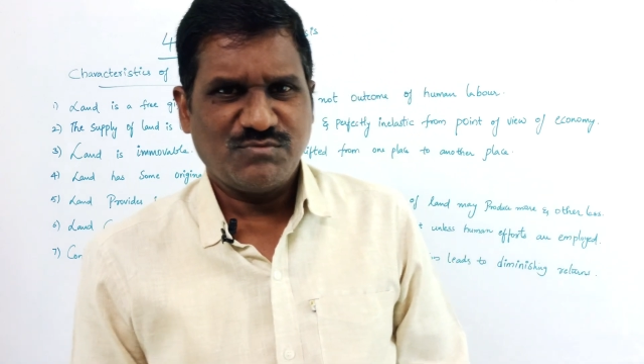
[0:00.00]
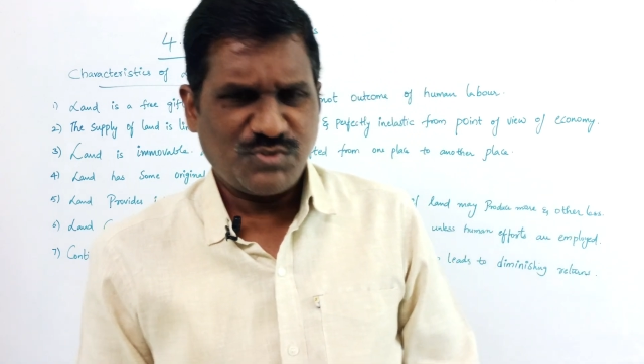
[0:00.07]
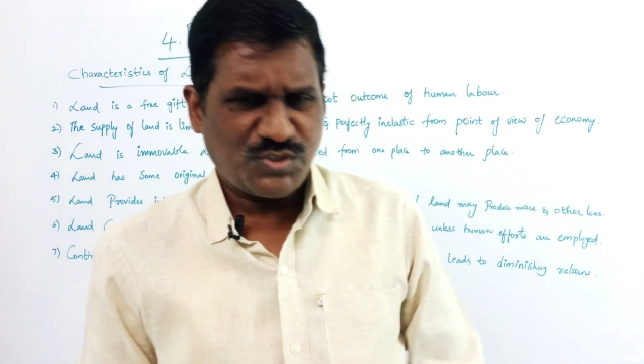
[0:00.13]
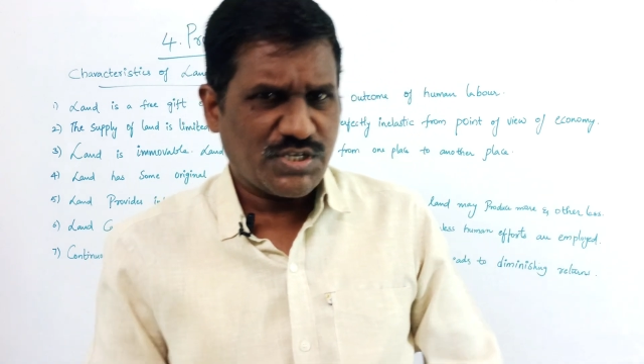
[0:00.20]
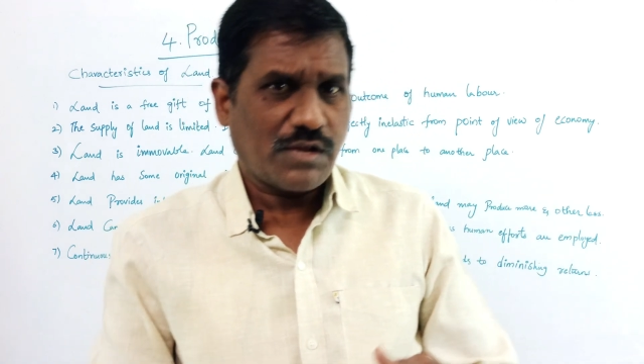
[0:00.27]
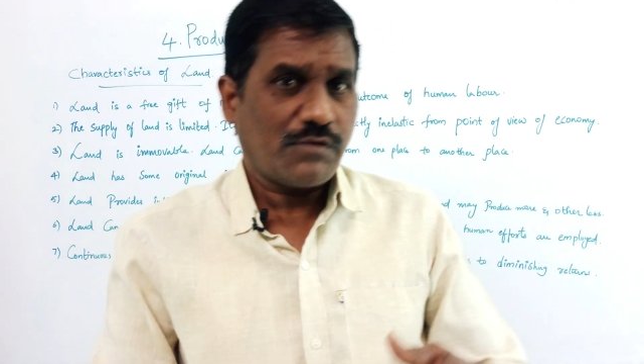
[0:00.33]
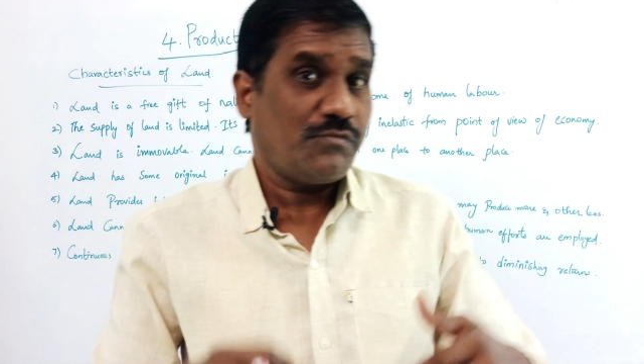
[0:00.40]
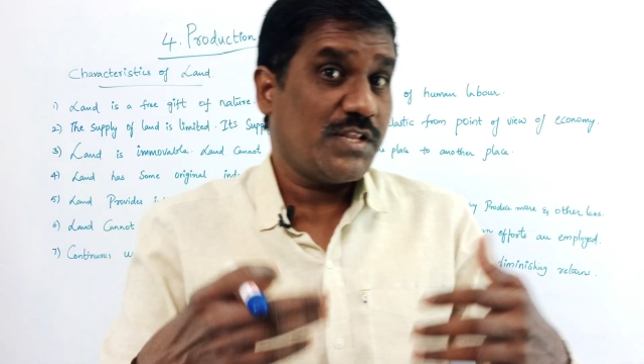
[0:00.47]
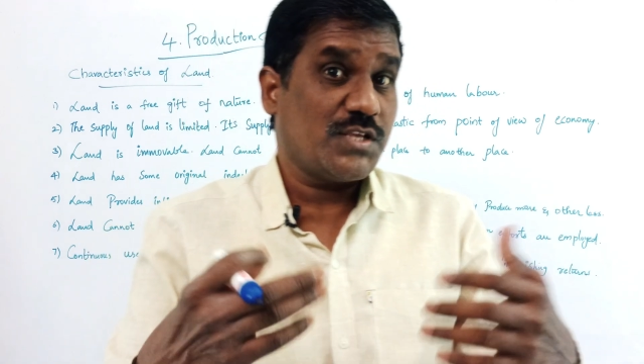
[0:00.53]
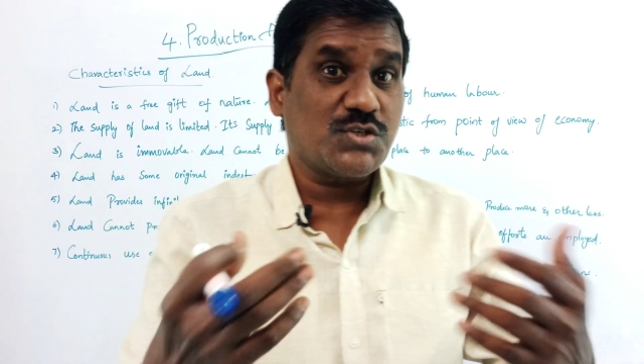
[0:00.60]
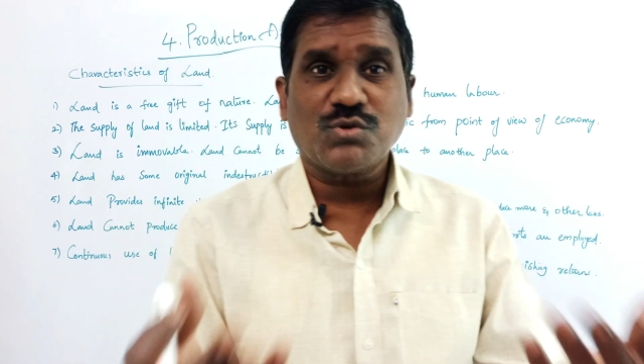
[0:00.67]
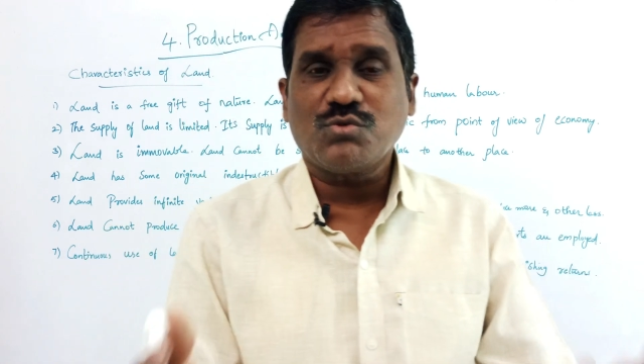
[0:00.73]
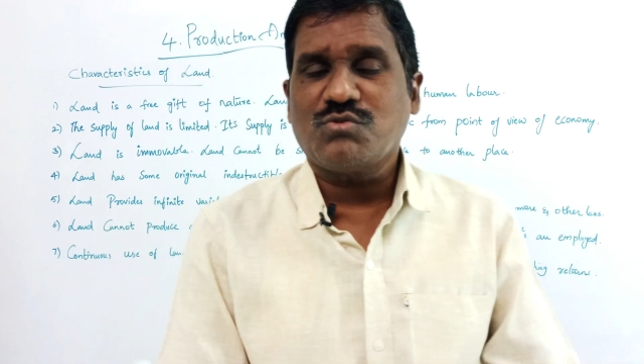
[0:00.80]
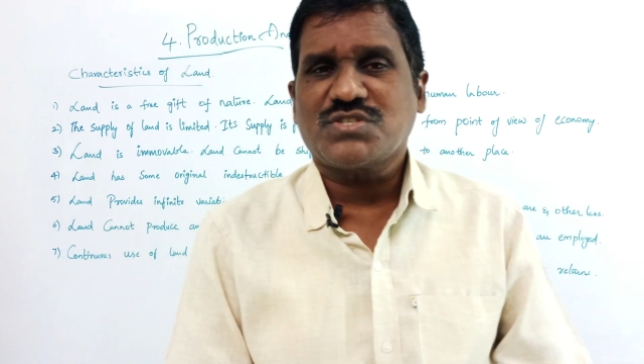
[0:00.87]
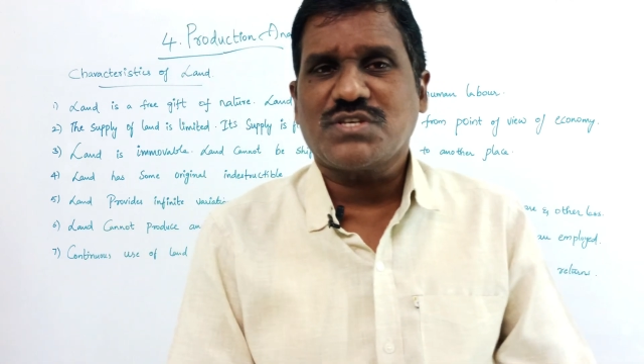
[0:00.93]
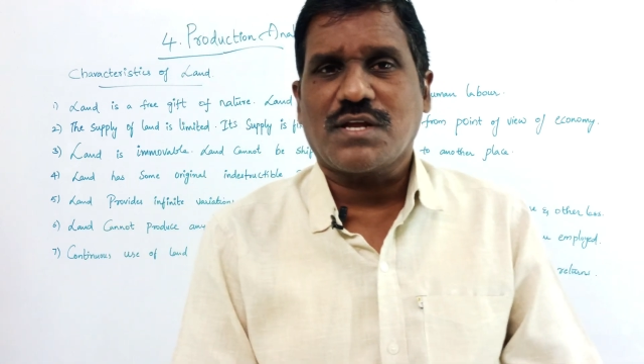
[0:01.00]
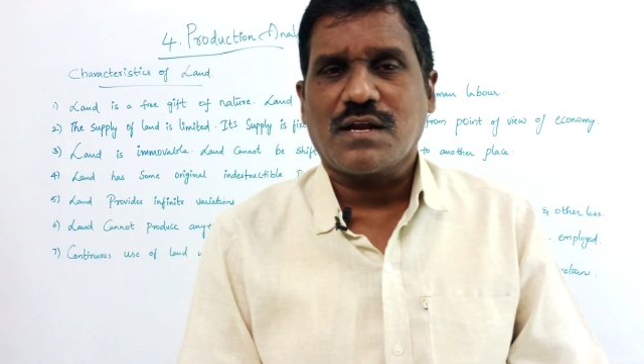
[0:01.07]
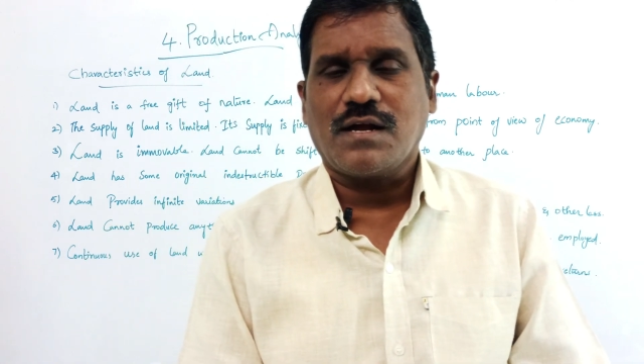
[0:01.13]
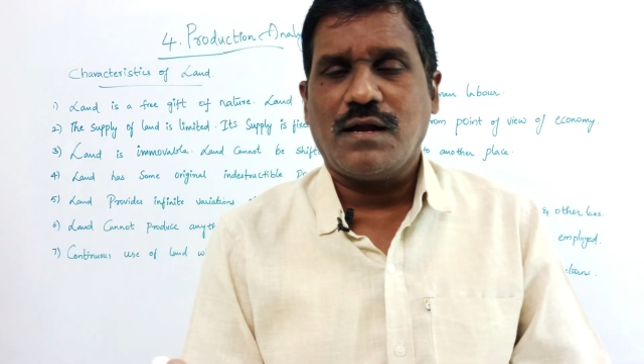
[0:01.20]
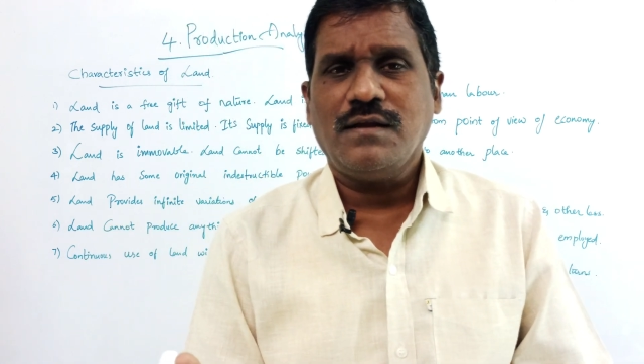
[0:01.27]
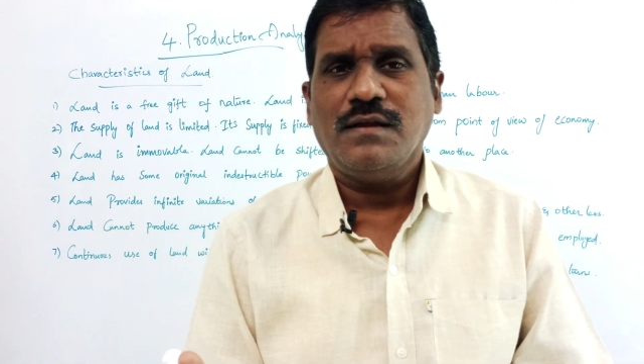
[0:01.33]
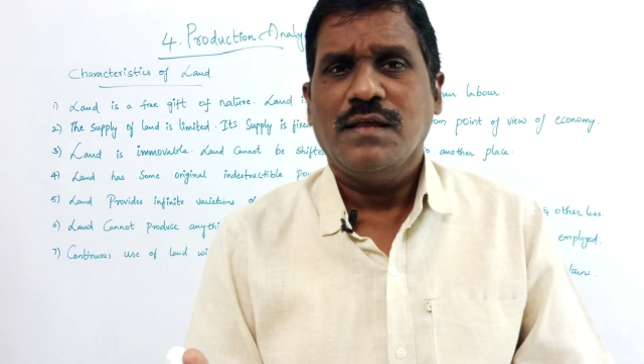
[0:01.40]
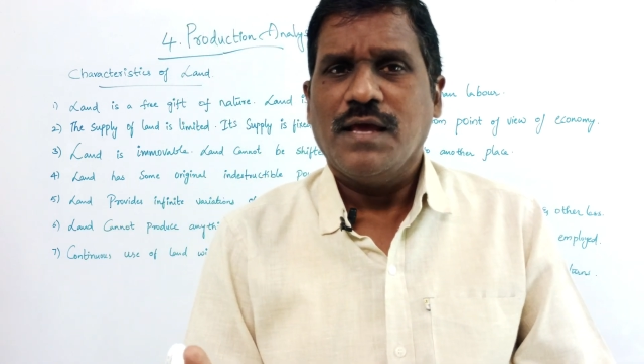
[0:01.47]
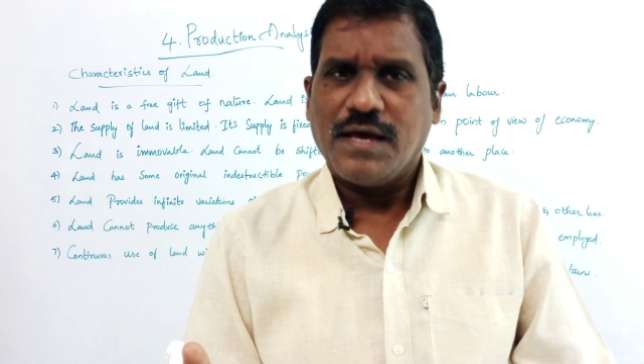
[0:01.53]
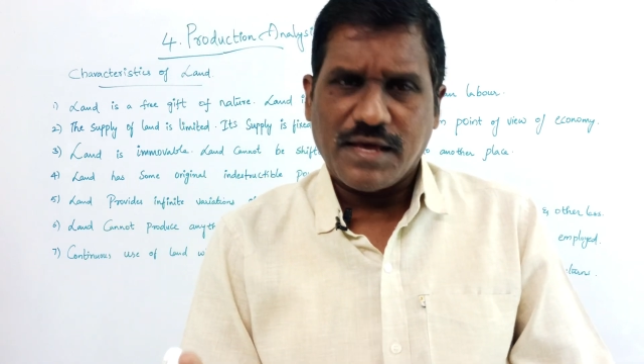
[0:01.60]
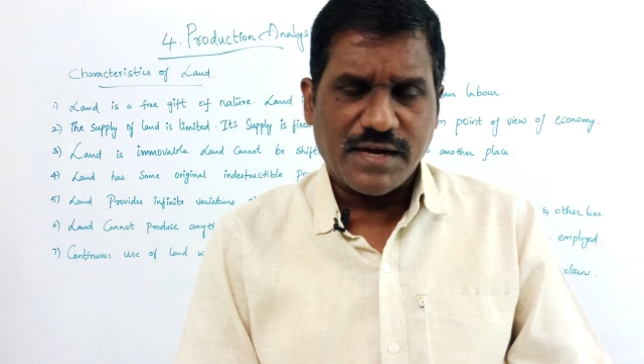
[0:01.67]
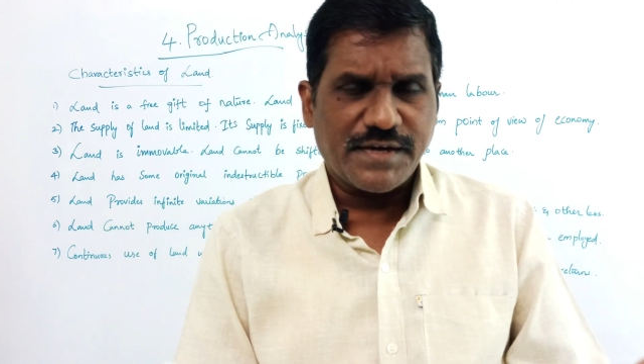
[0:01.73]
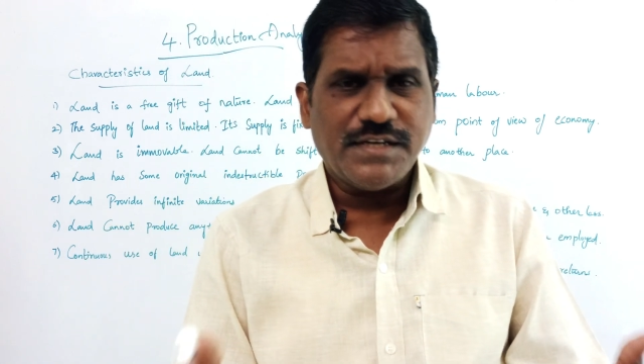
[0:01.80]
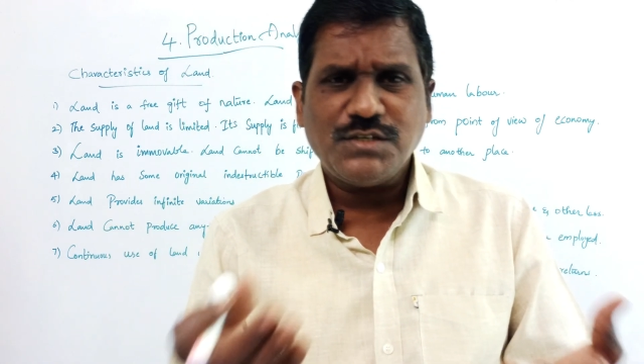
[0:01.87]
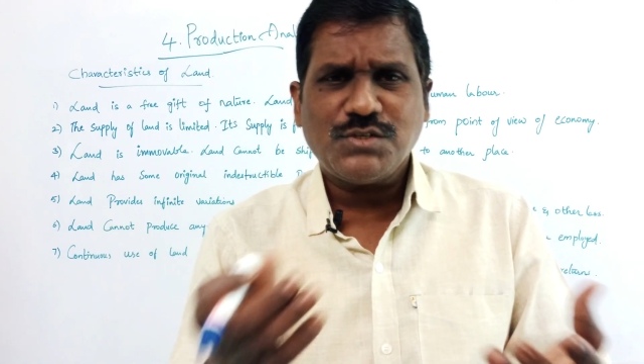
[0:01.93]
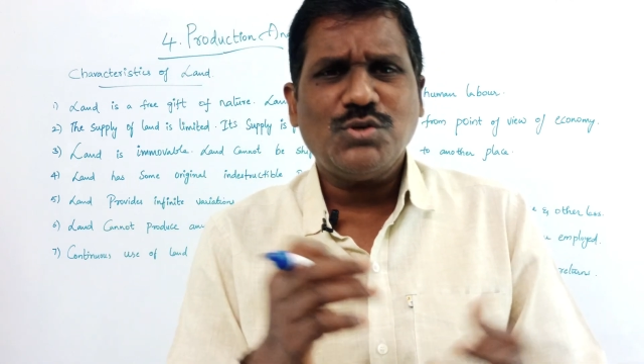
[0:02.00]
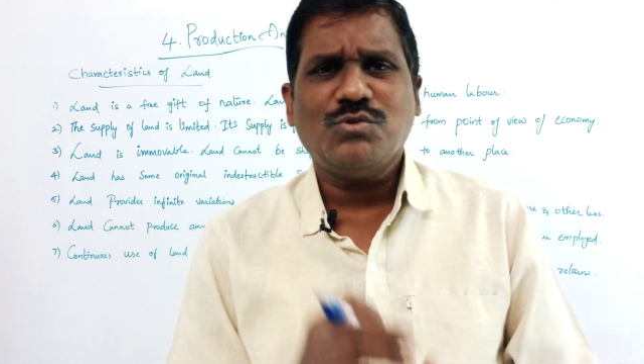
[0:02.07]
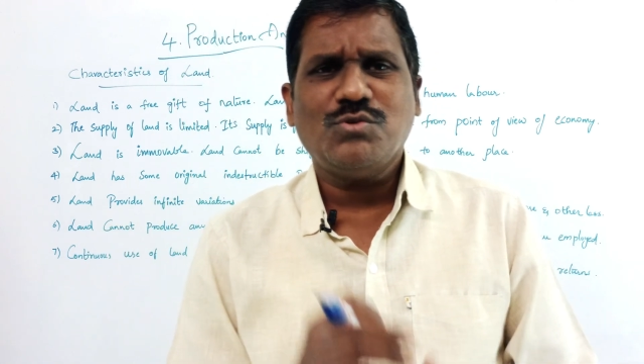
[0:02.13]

Which are finished goods are called ready to